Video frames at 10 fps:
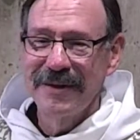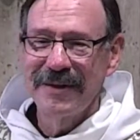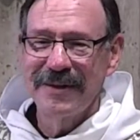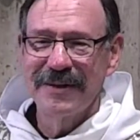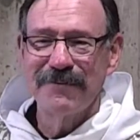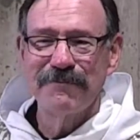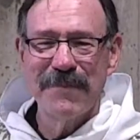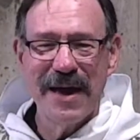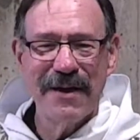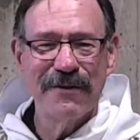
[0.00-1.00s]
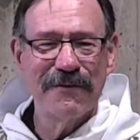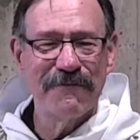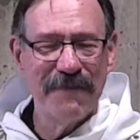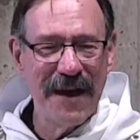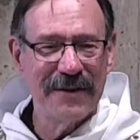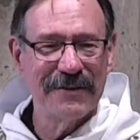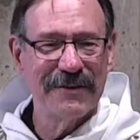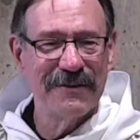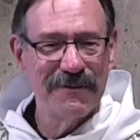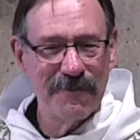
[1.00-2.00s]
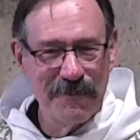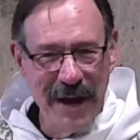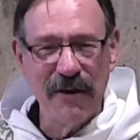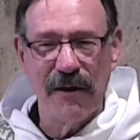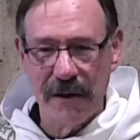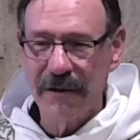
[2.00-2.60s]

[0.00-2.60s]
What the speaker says: in a matter-of-fact manner.